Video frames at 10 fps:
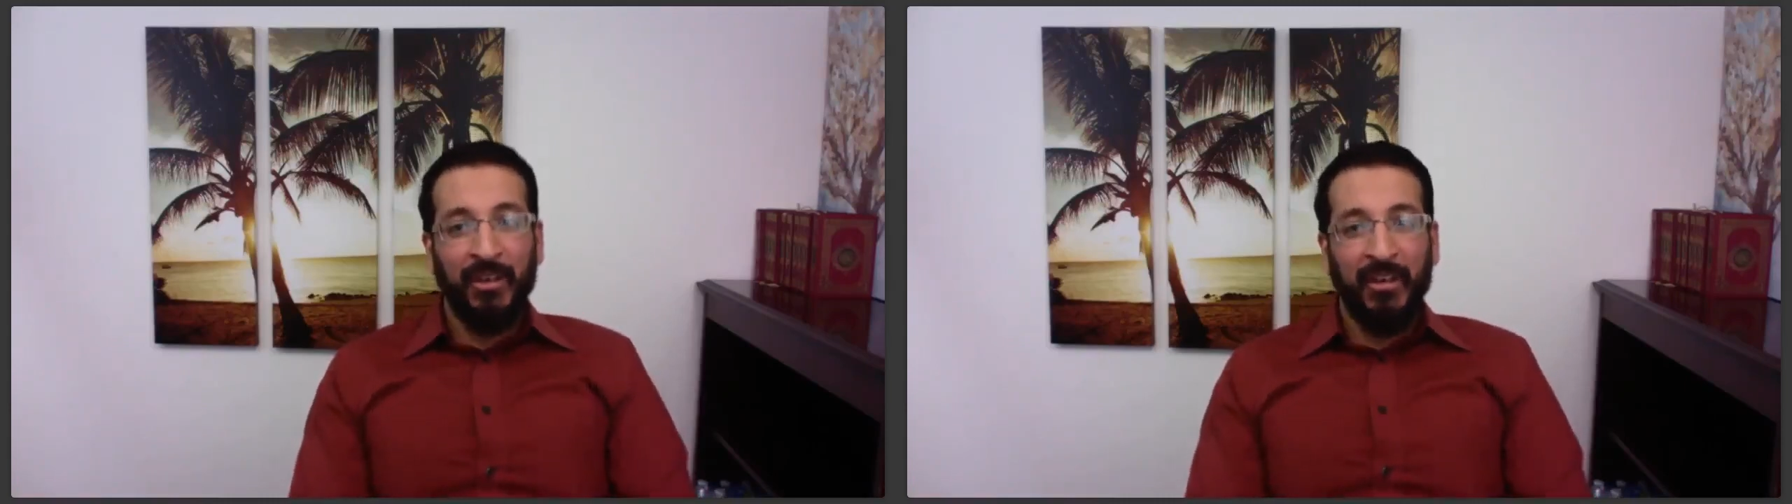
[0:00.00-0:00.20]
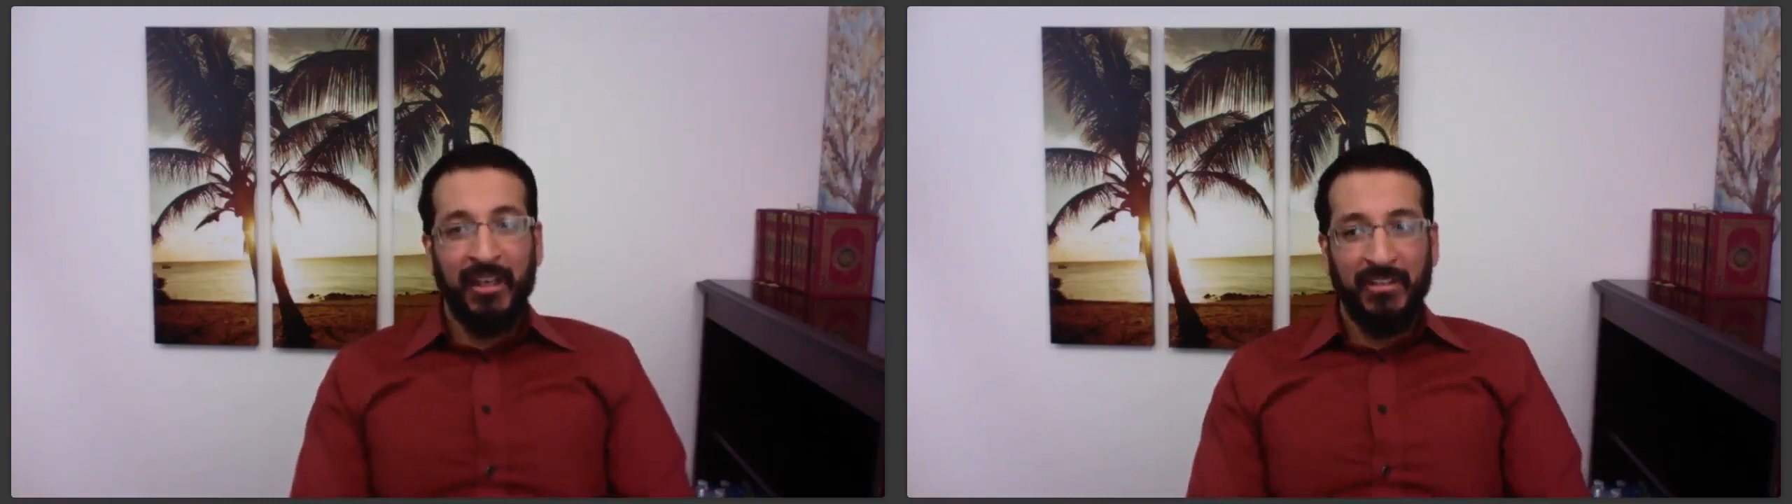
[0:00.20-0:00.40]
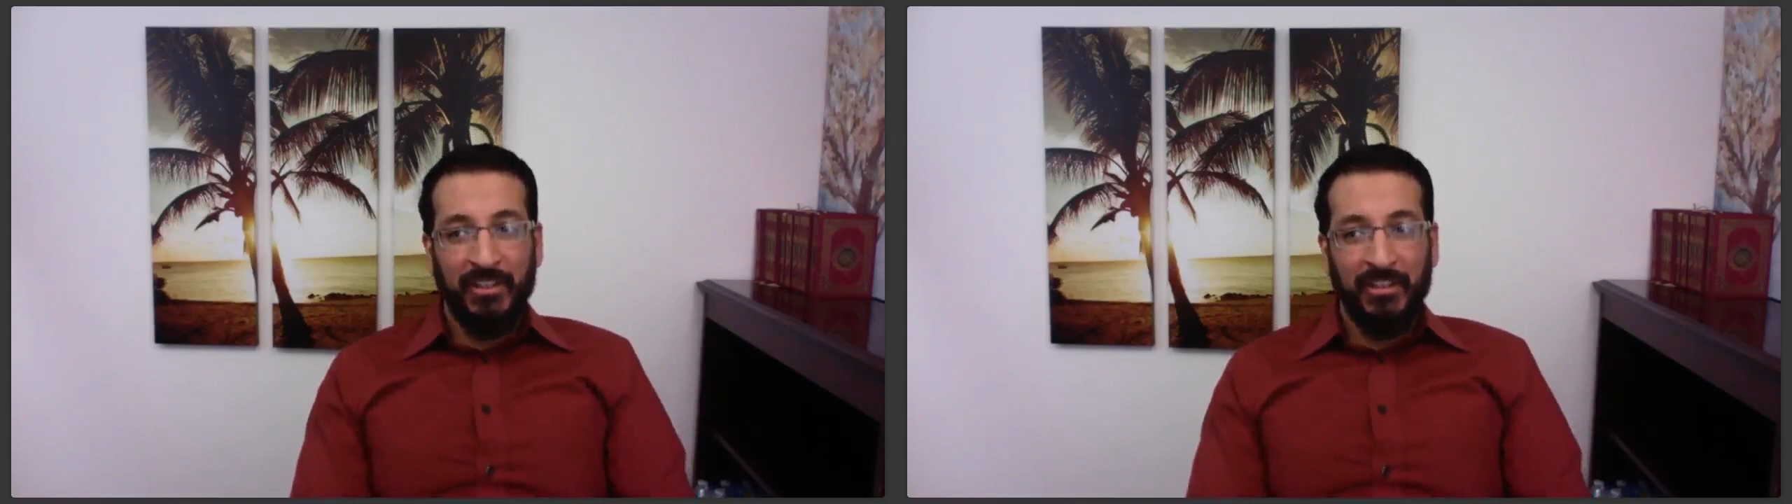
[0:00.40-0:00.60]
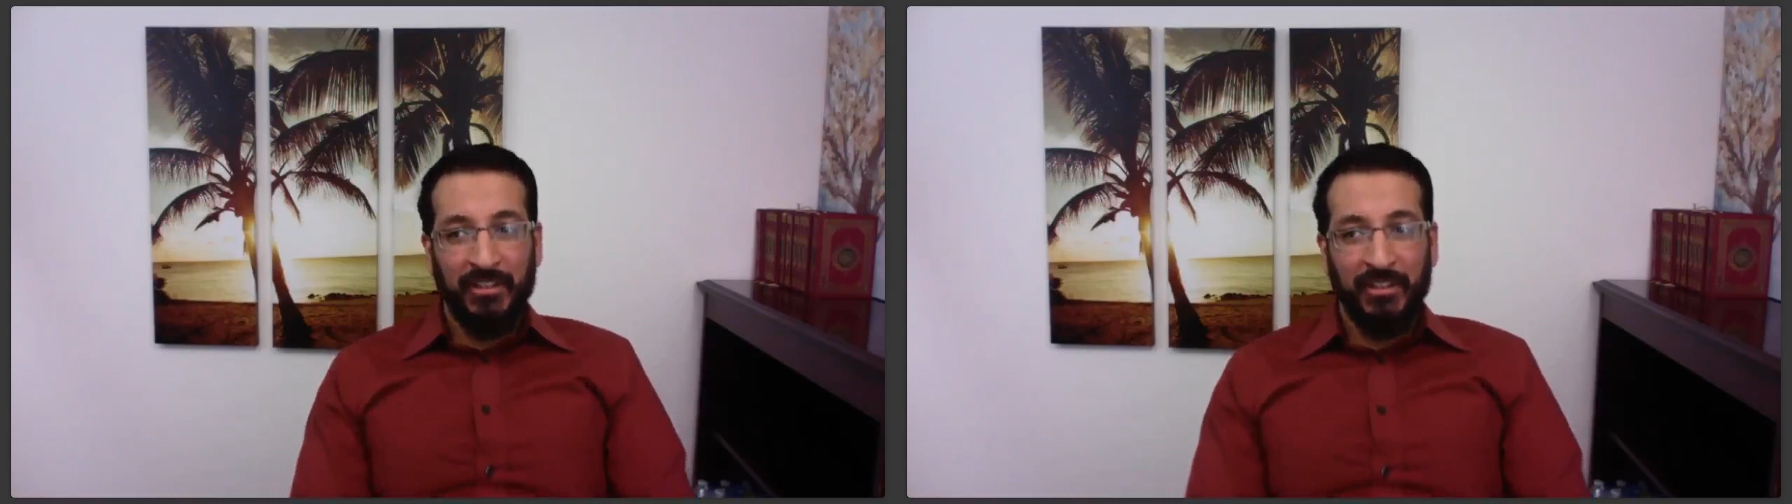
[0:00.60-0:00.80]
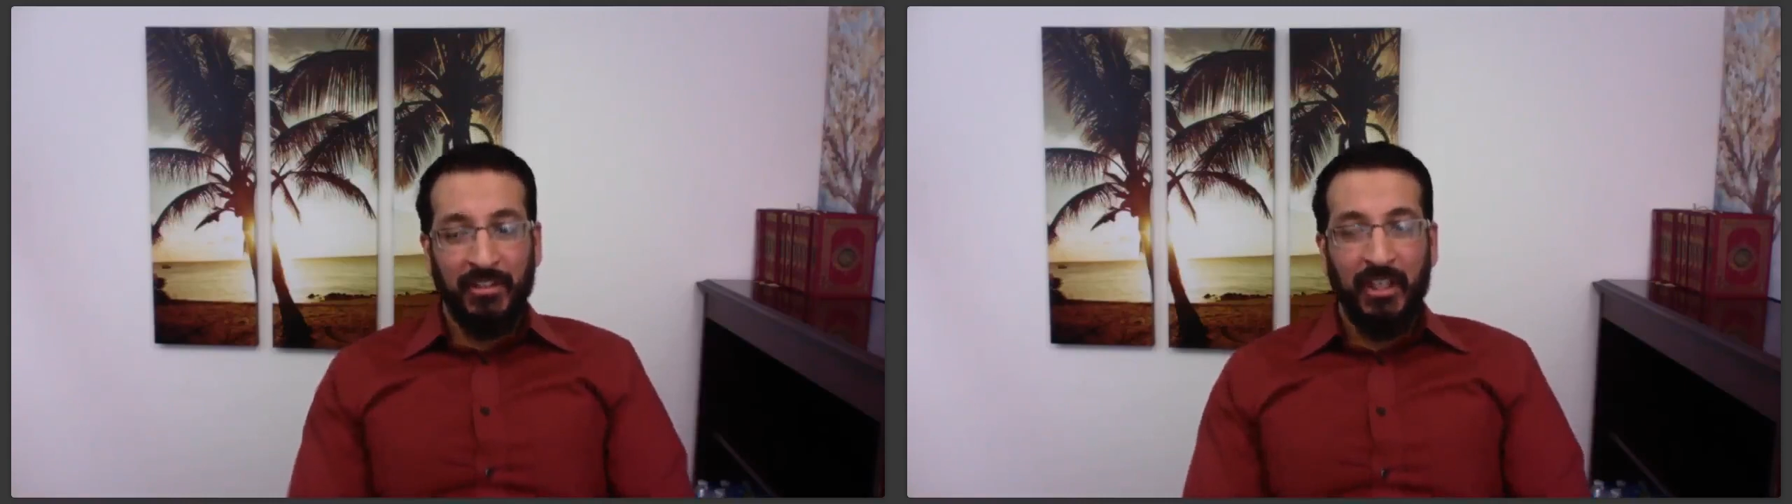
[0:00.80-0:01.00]
our
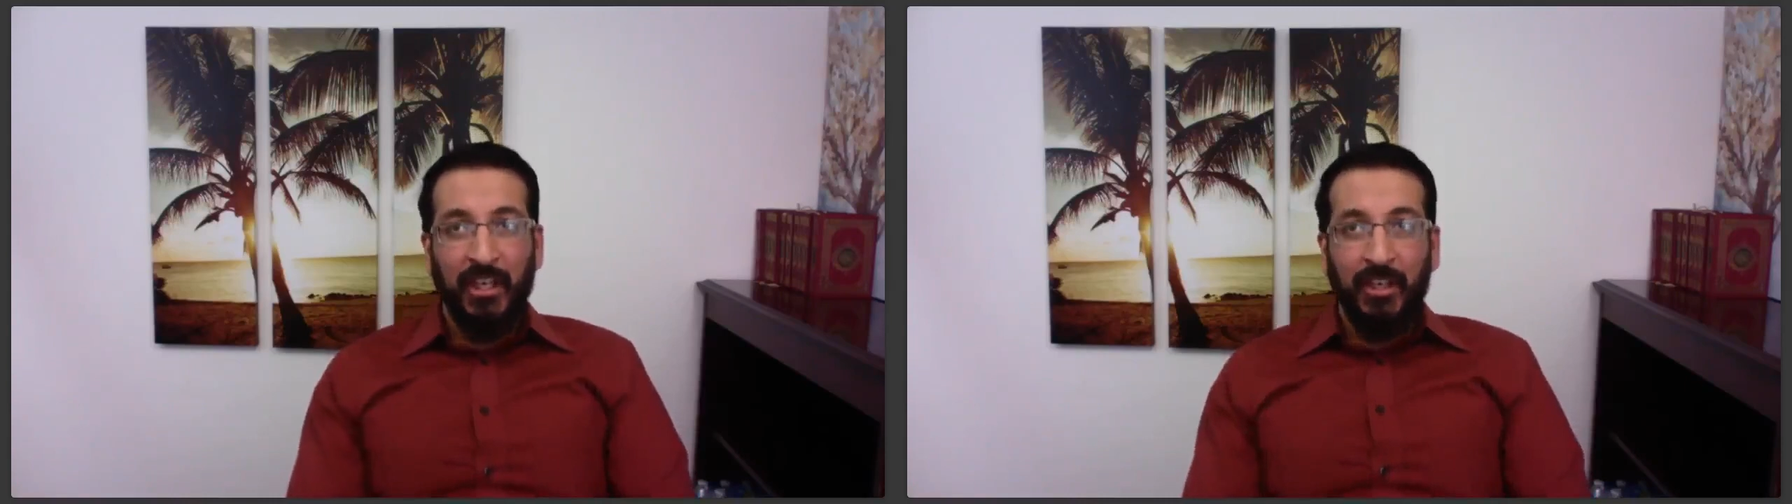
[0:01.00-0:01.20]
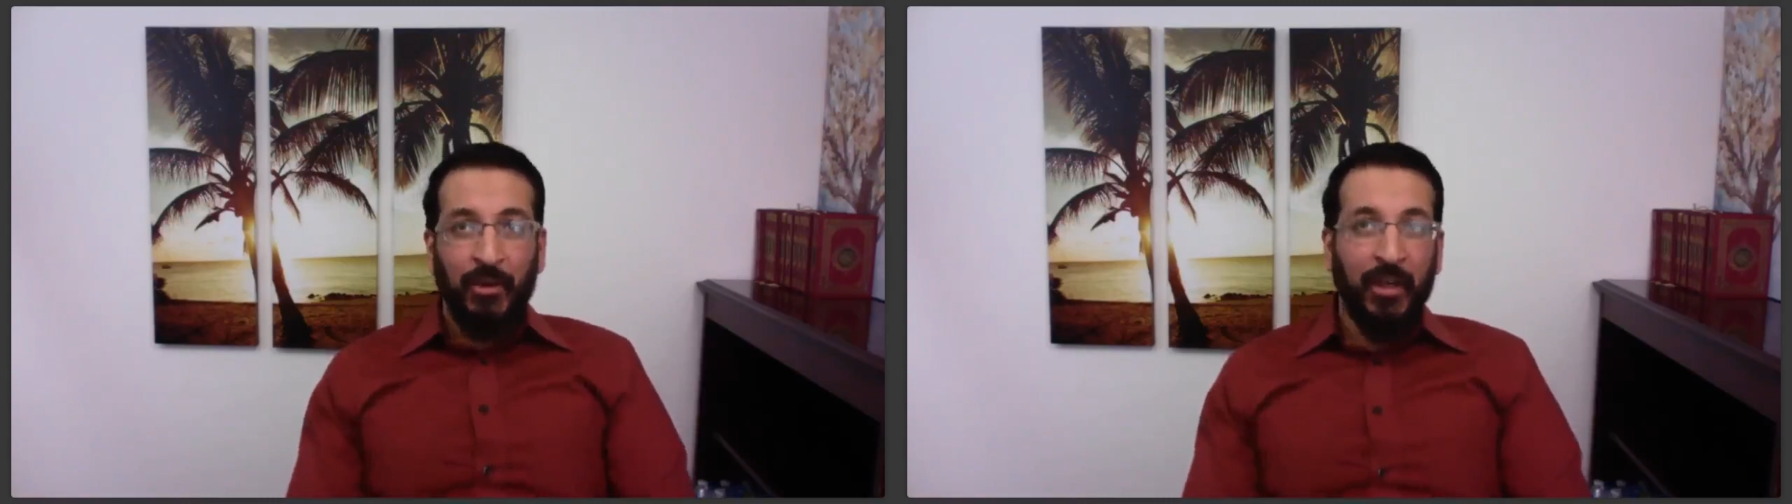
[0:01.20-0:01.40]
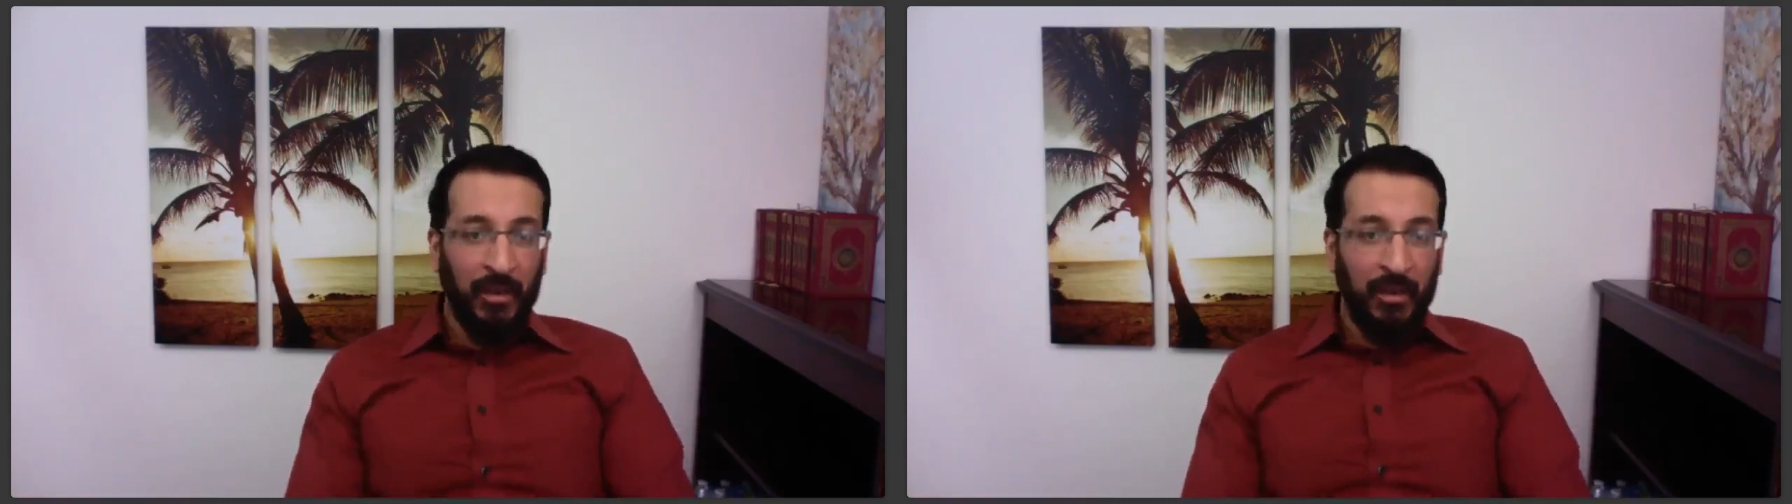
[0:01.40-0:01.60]
ancestors going